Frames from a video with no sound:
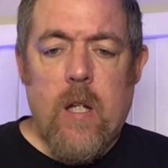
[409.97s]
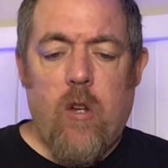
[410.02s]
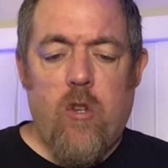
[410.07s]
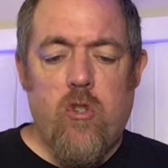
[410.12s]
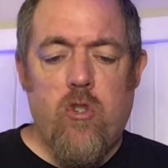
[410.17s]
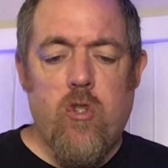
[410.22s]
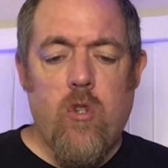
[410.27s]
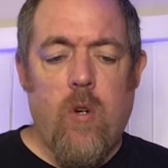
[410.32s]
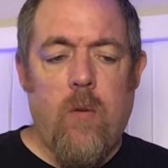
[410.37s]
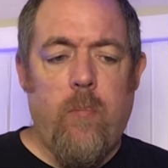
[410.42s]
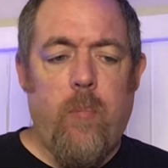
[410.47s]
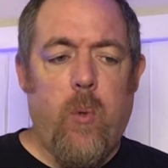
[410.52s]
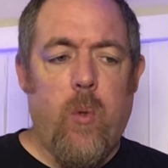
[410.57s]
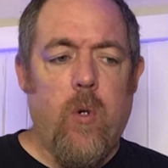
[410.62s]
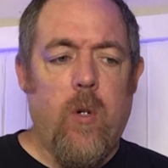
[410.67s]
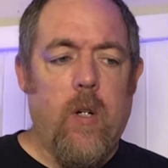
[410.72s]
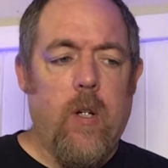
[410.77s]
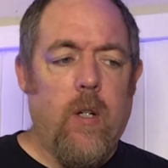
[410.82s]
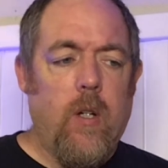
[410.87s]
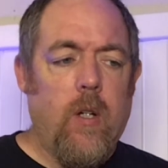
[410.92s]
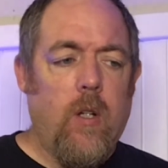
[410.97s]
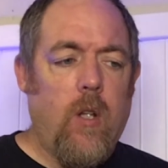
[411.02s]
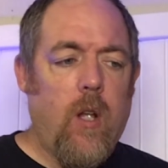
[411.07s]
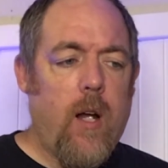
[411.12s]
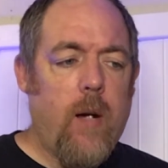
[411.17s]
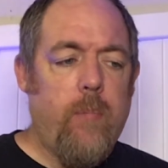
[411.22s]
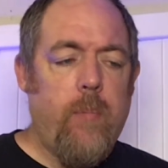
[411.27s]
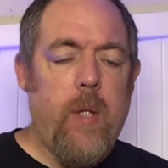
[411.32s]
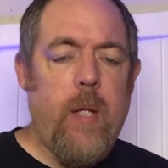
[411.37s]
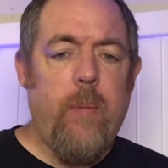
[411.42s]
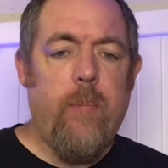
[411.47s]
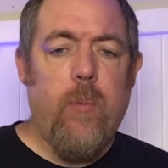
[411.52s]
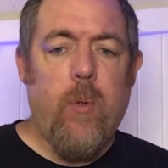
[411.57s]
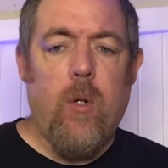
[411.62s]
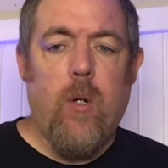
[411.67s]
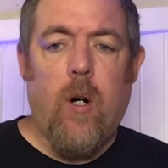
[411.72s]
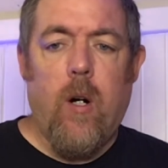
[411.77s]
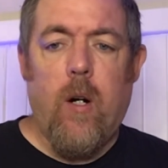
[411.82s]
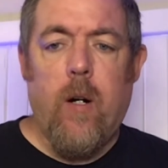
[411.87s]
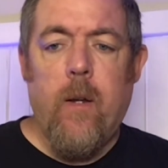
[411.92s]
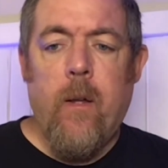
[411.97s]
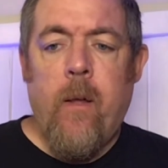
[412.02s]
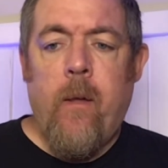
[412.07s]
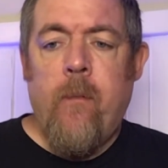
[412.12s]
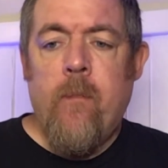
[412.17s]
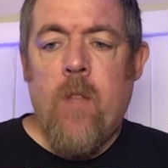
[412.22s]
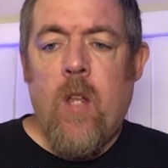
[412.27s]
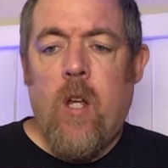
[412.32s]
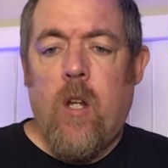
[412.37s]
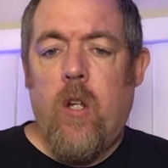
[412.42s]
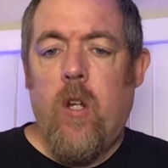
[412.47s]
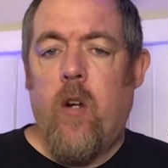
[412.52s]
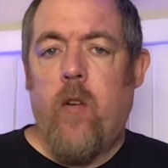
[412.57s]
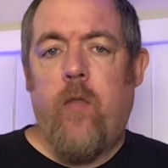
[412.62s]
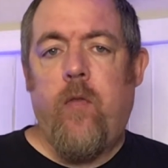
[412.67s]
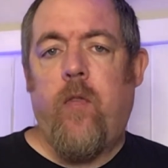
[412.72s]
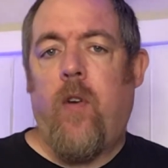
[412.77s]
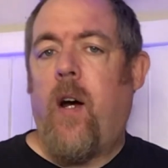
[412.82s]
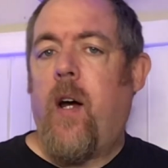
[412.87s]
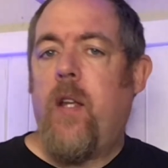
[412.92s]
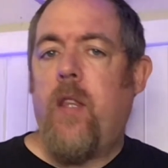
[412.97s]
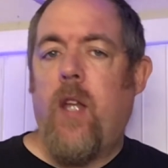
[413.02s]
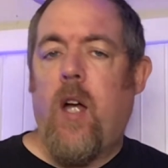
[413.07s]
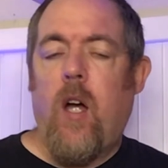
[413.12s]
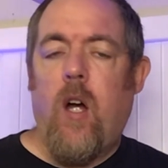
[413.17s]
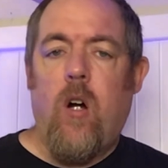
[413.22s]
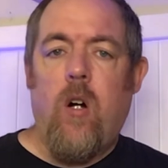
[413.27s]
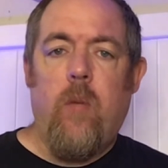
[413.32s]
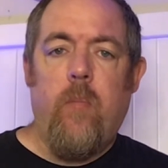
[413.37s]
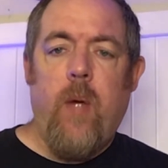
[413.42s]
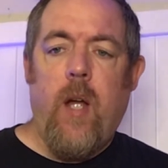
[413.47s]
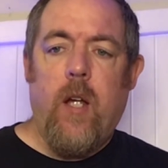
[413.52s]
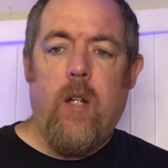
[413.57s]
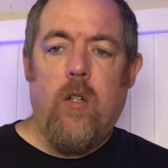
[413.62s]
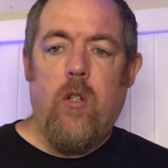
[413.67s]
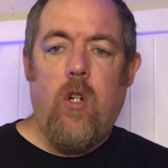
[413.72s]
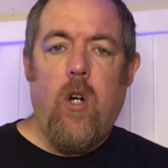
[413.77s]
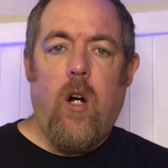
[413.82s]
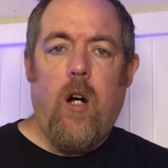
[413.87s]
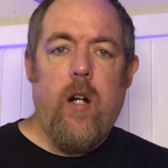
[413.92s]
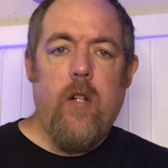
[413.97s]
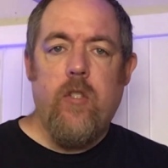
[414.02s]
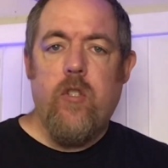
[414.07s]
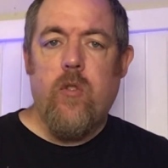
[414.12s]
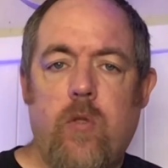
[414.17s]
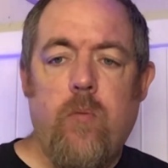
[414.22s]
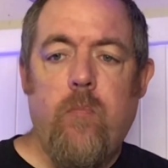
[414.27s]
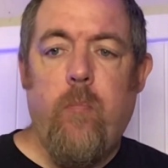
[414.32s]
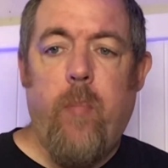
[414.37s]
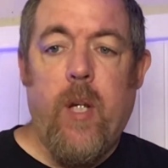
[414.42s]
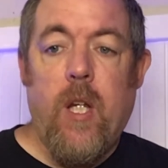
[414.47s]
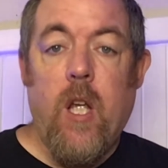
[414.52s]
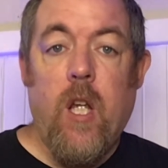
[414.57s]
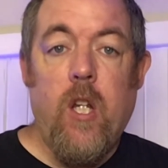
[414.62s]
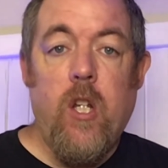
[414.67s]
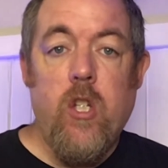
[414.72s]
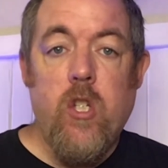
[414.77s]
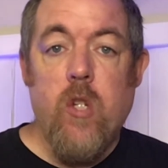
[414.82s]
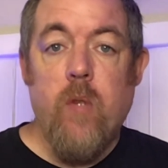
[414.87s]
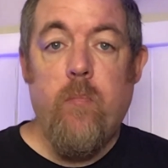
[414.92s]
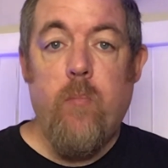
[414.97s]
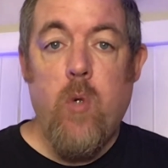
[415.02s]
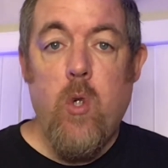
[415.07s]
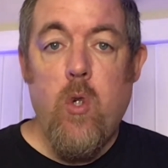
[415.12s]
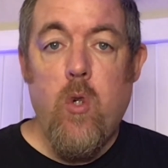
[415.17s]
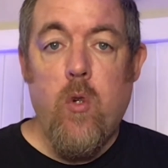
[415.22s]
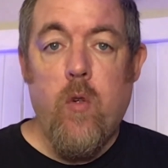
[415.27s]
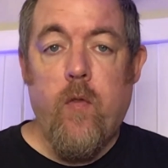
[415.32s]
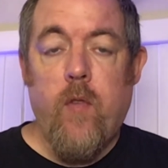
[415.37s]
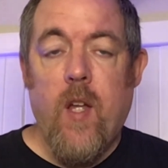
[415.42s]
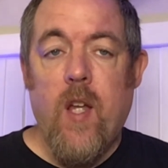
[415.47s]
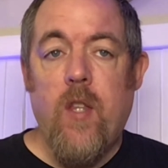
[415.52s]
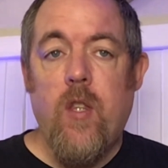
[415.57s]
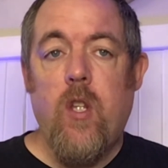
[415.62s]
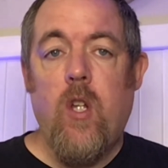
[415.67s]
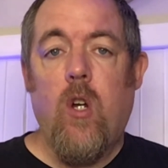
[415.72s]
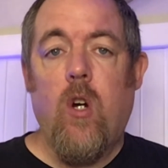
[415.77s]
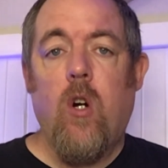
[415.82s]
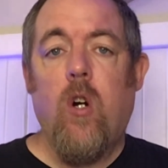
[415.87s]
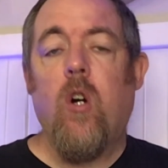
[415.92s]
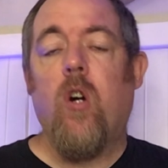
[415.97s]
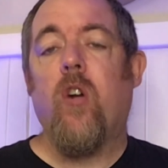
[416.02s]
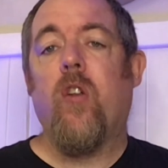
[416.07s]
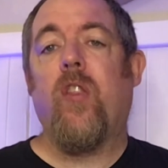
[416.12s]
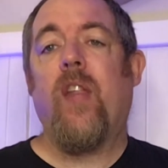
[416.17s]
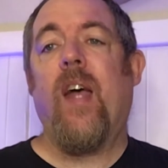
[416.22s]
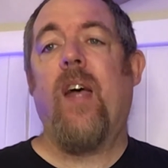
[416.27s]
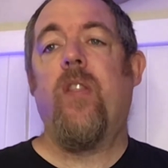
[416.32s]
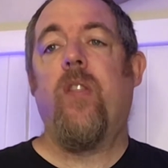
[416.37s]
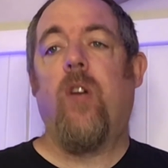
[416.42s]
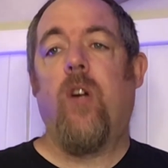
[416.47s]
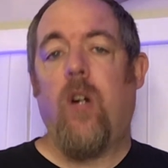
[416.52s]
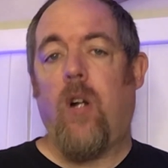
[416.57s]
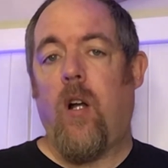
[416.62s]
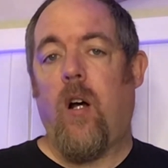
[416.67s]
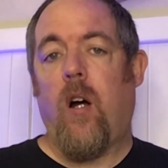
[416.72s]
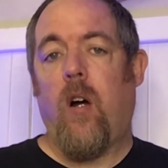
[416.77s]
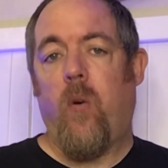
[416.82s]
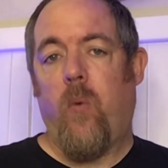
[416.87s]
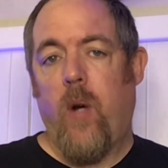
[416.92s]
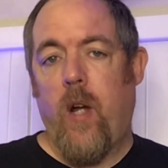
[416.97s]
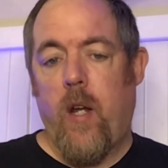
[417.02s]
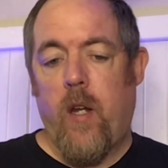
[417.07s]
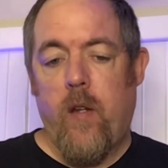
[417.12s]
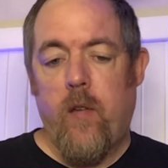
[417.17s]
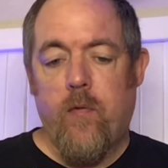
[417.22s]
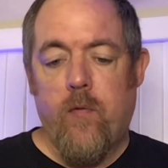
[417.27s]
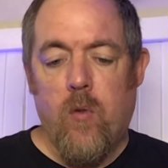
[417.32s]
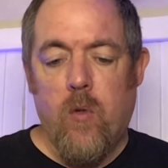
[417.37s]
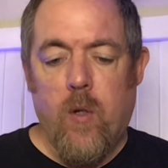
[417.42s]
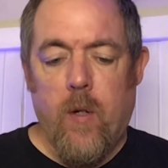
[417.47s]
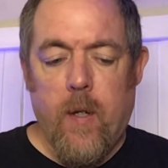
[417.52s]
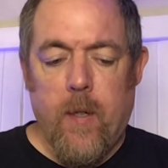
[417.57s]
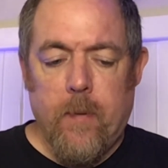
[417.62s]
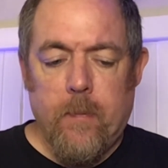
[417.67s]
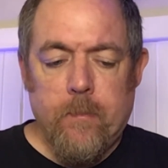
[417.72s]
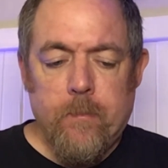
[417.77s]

is so important. A lot of people are going to find that, oh man, God's beginning to move in the earth and they're not ready for it.